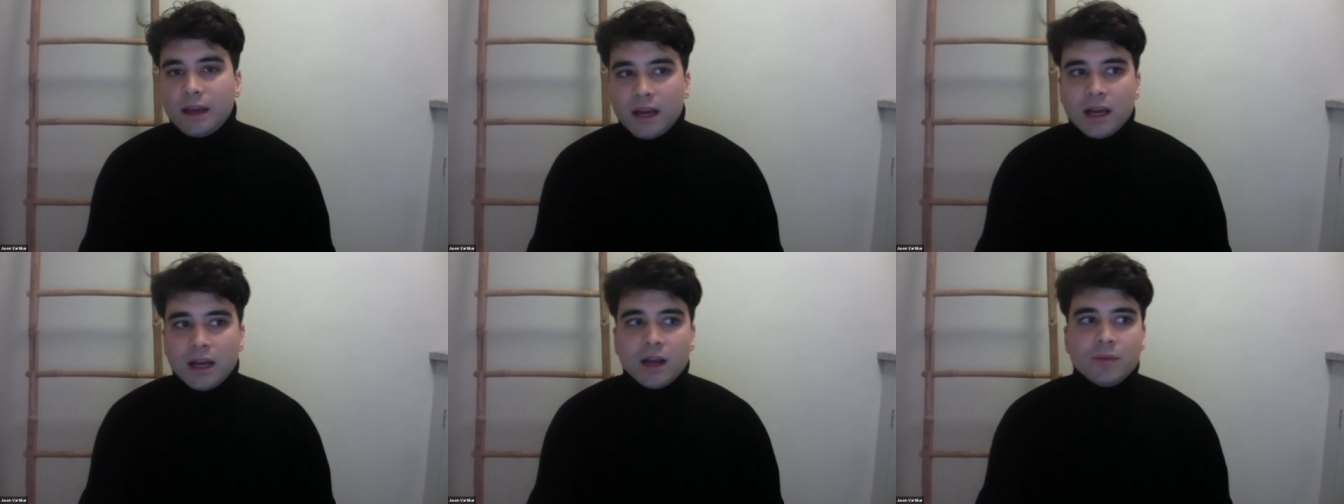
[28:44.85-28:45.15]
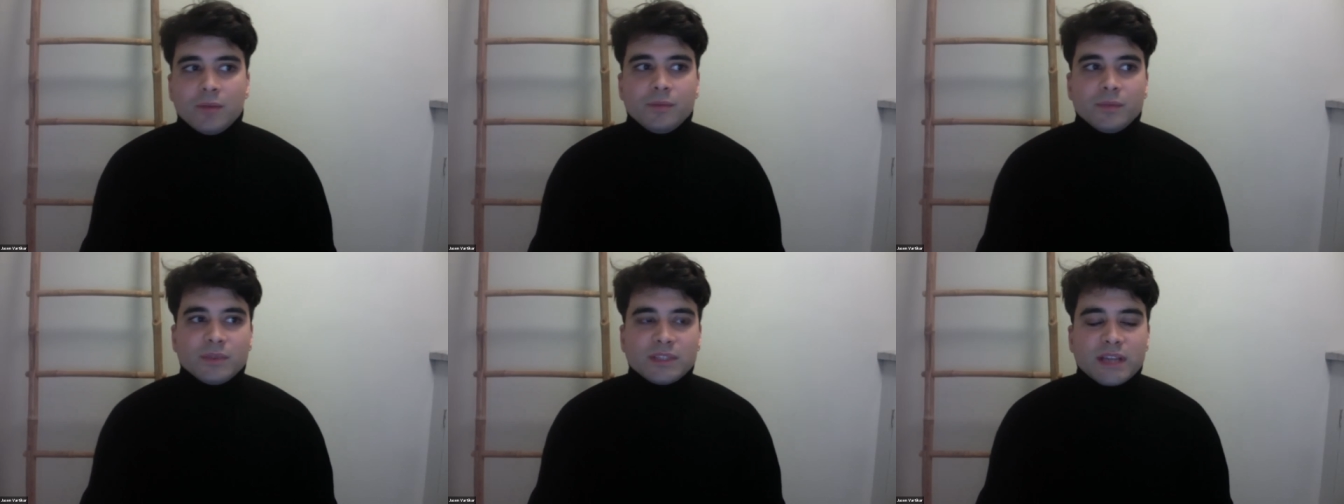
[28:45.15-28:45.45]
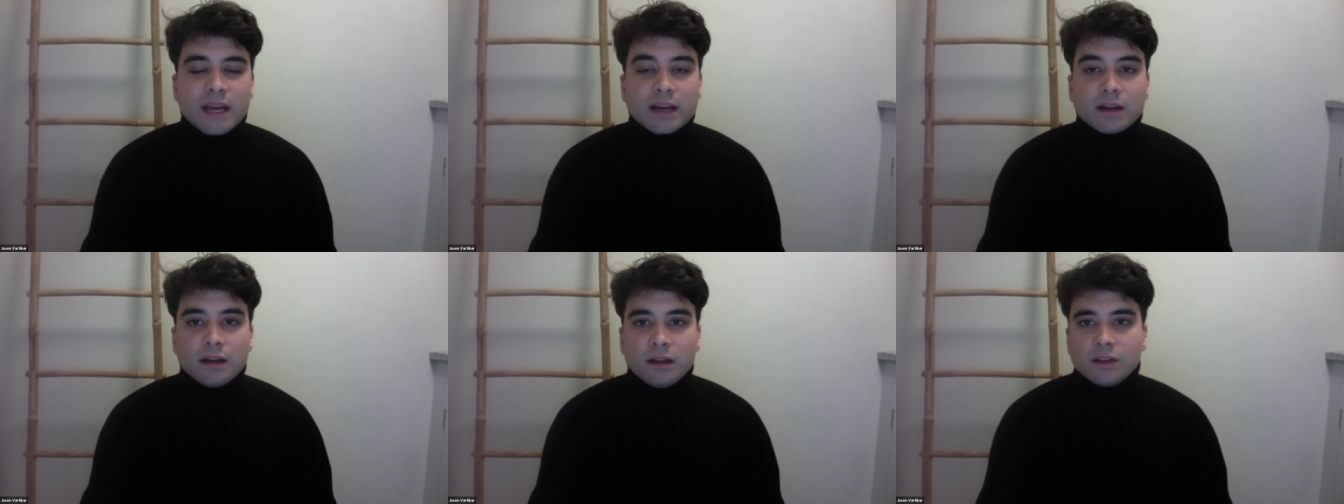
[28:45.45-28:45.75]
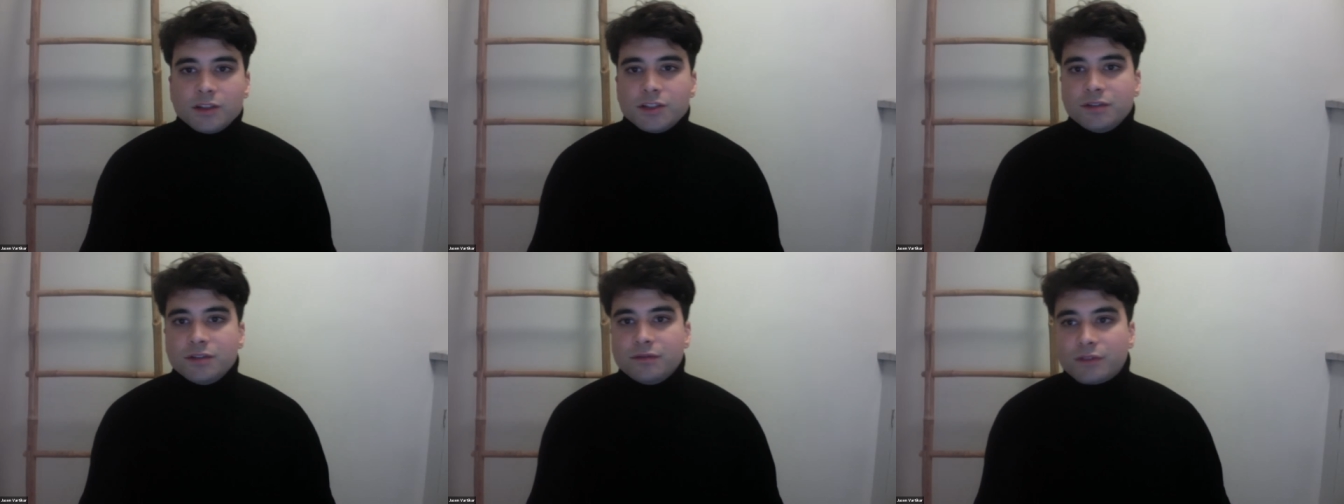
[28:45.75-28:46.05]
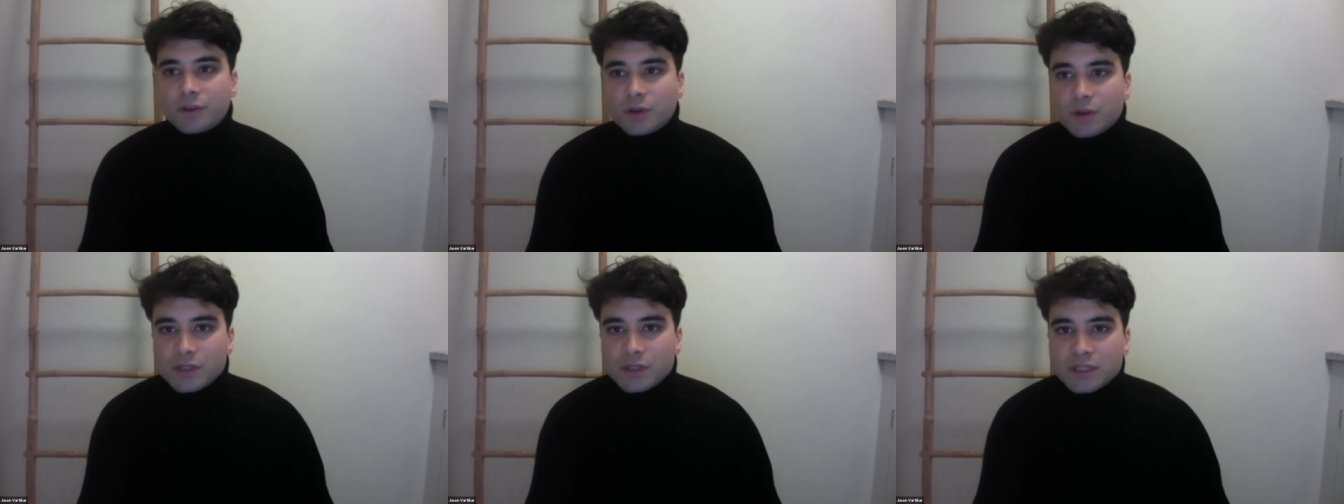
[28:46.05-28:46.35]
Um, technology
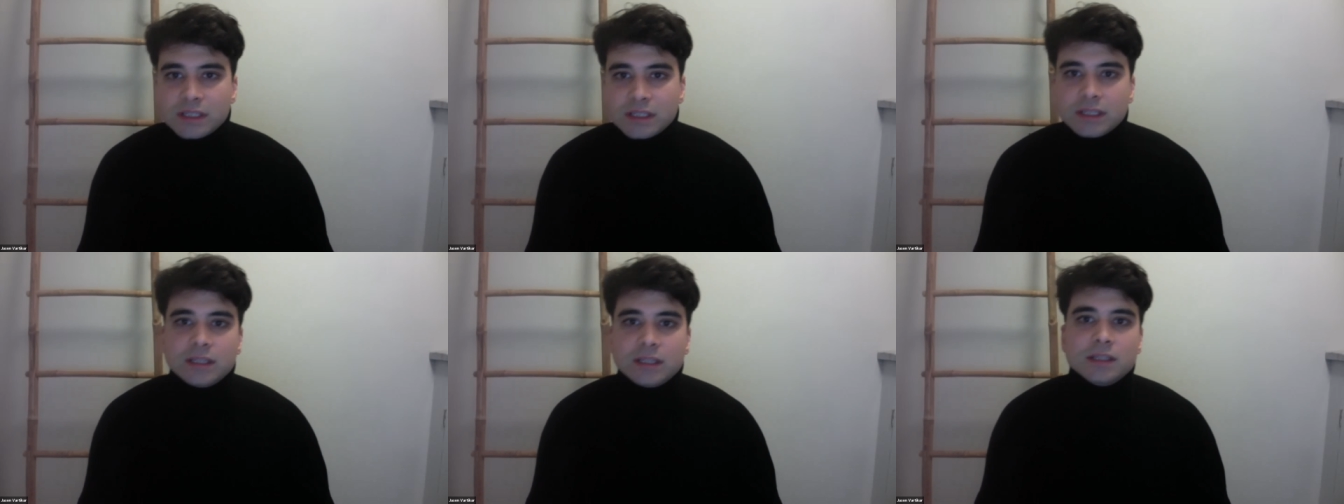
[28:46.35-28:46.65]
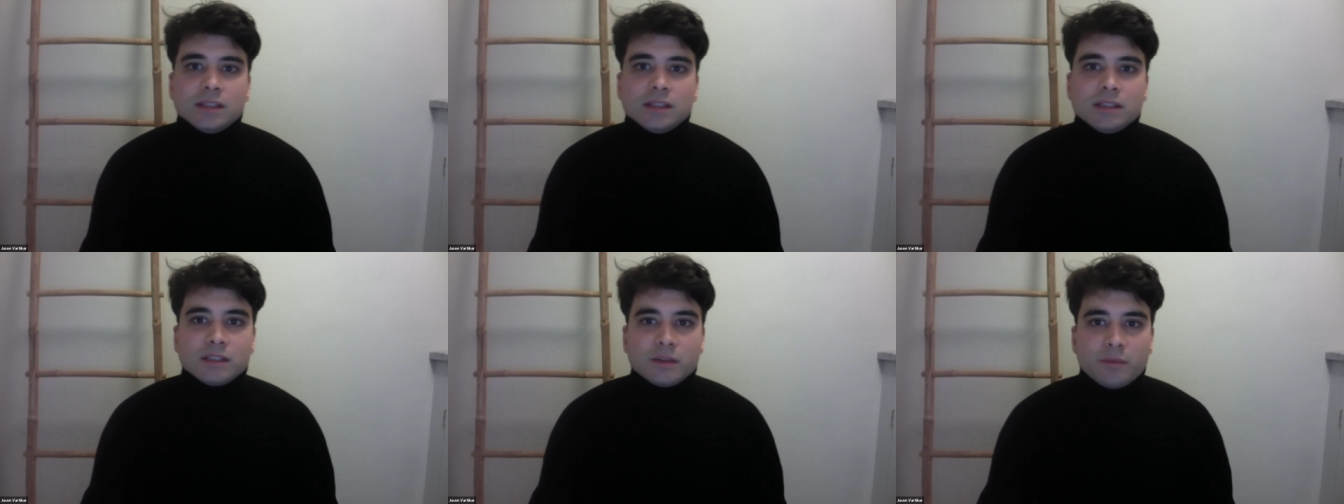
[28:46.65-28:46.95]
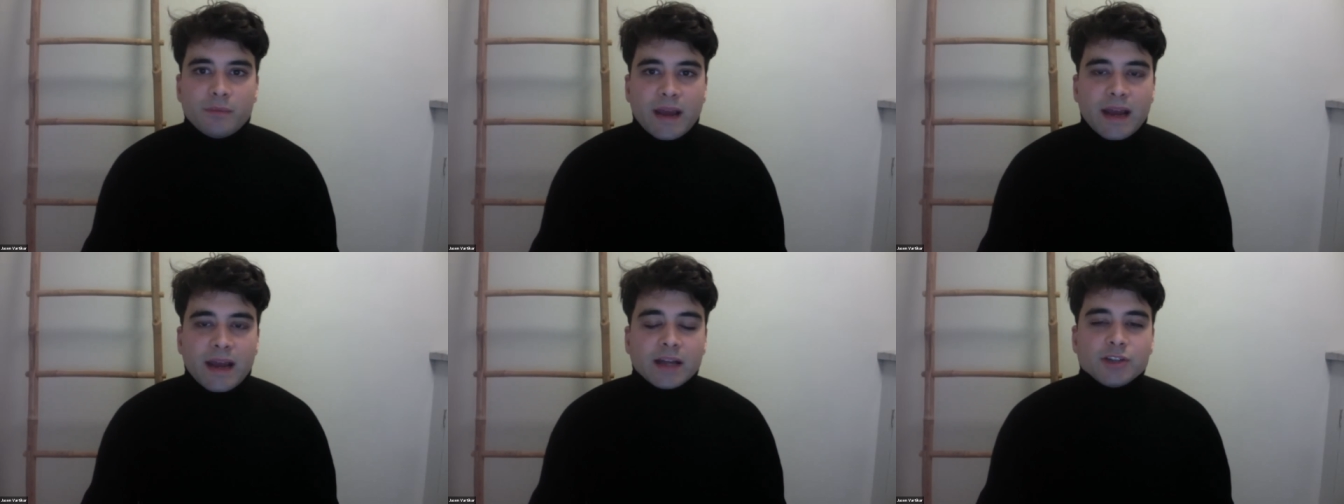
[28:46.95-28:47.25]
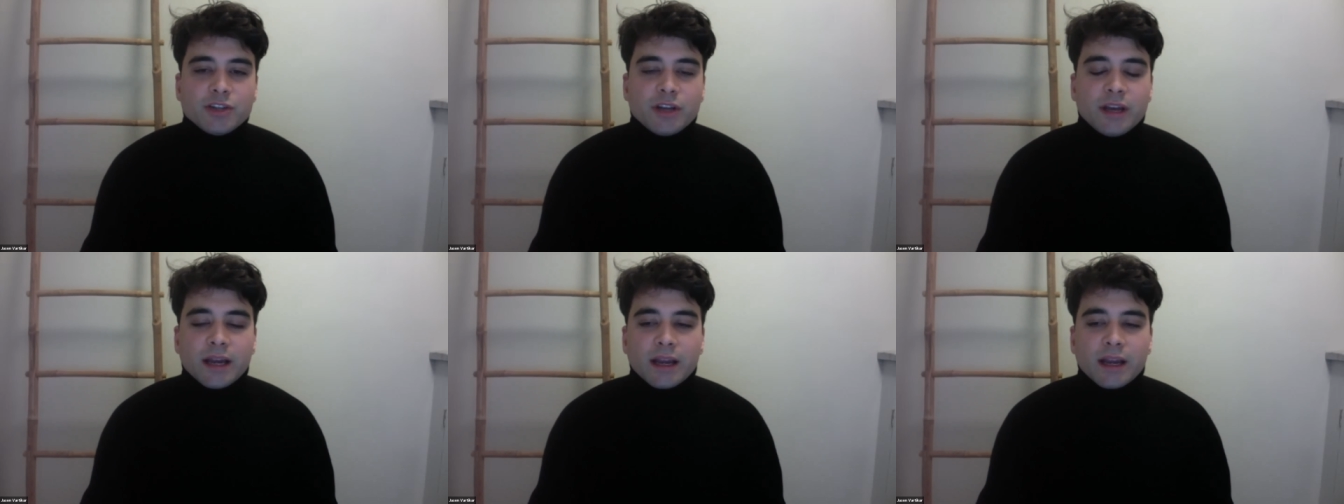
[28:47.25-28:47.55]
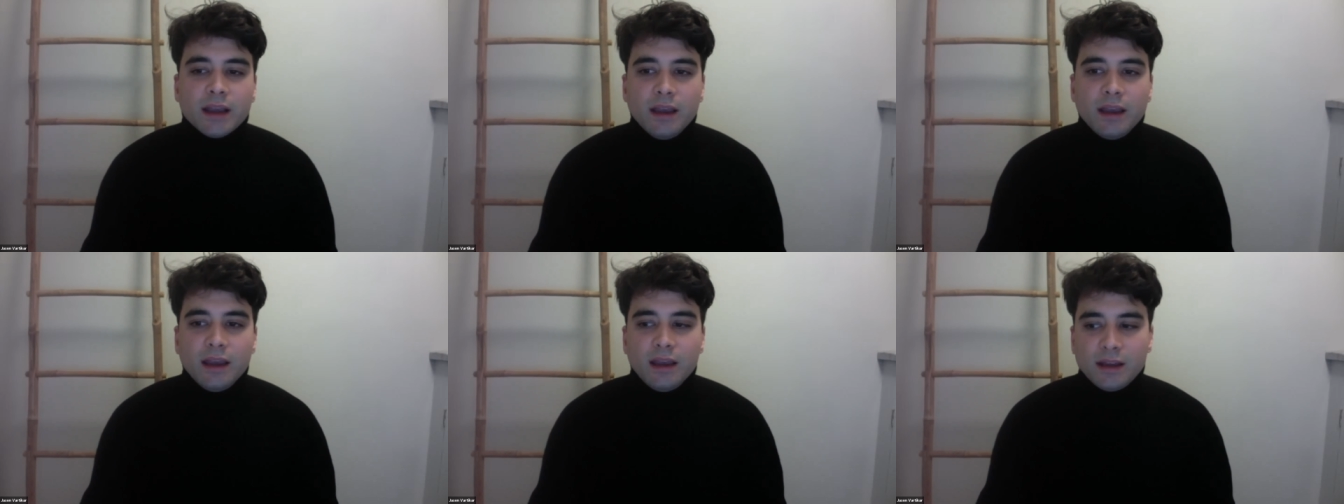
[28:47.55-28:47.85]
versus magic,